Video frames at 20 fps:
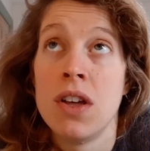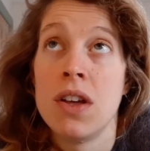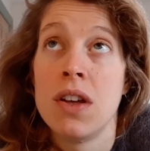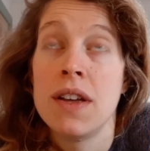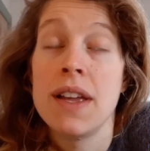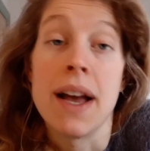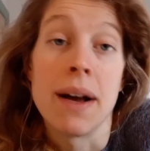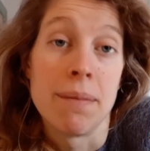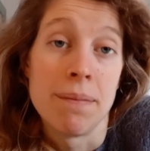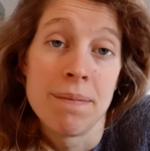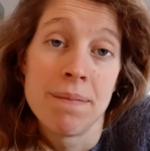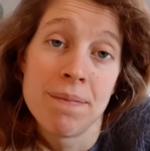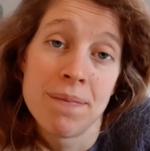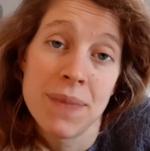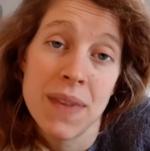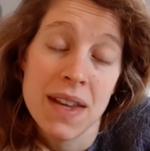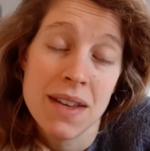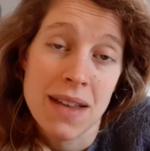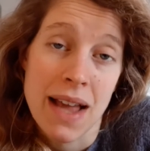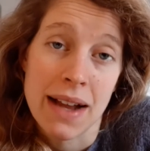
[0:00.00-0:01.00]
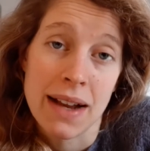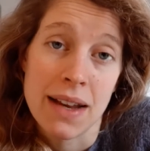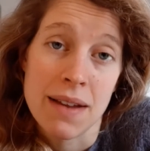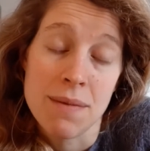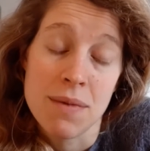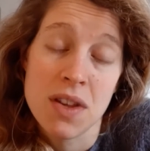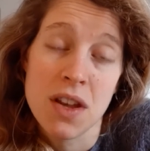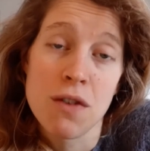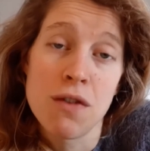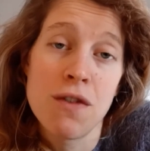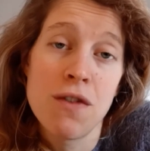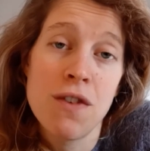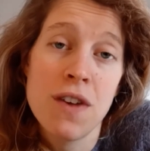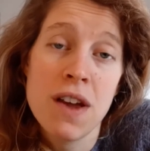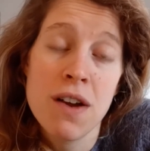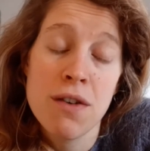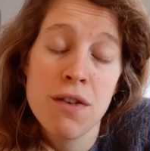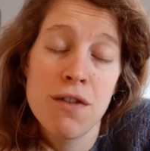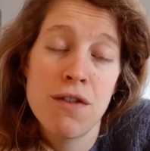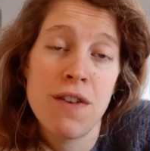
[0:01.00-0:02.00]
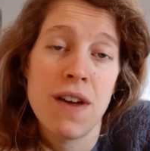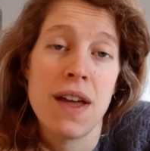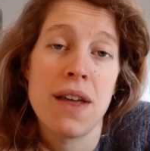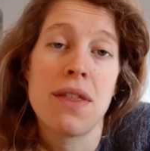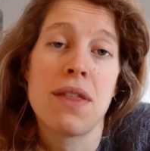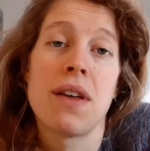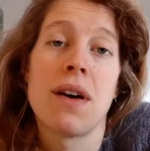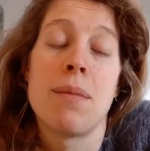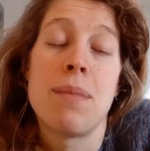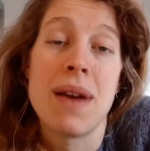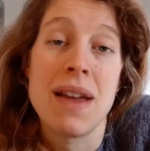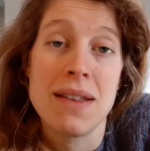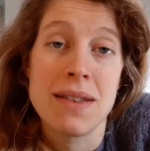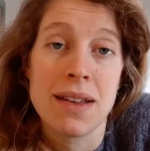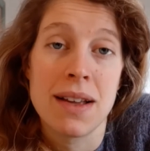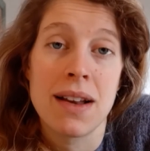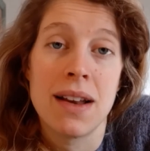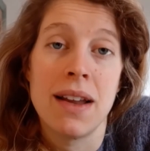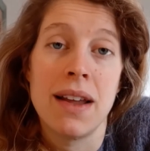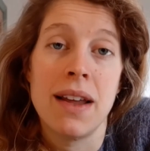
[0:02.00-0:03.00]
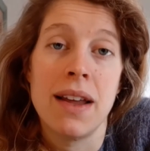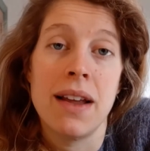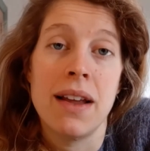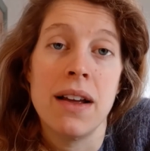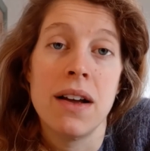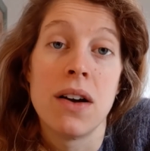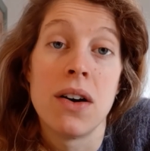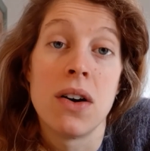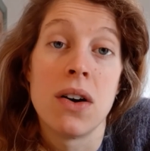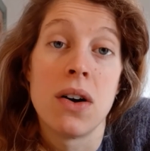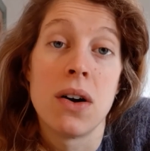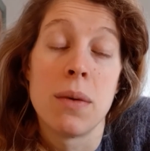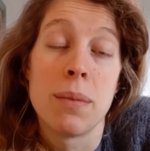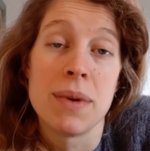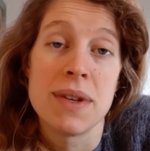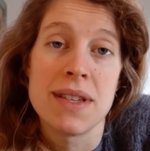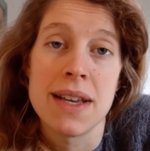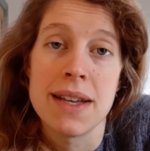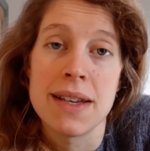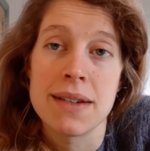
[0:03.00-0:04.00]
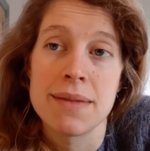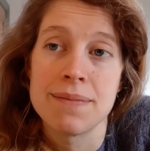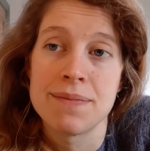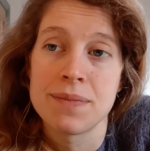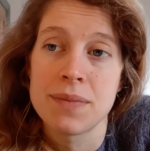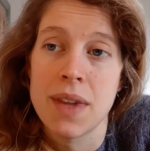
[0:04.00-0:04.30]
yeah, exactly. So fear and faith are basically opposite